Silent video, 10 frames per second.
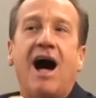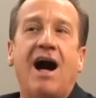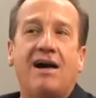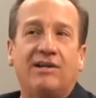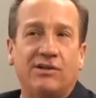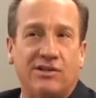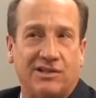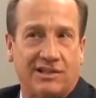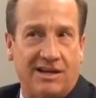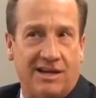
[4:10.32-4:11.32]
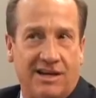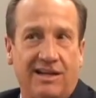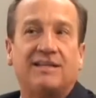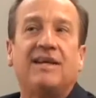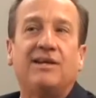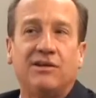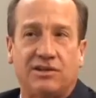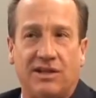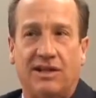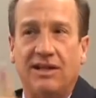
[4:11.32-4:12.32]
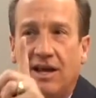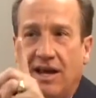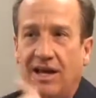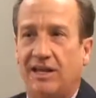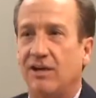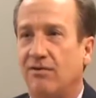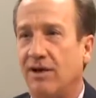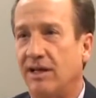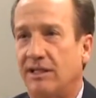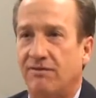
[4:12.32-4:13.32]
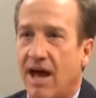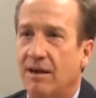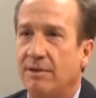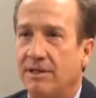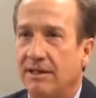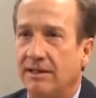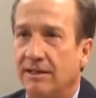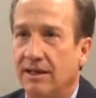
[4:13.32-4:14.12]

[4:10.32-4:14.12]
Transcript: on your skin, that's in your skin, and converting it to vitamin D.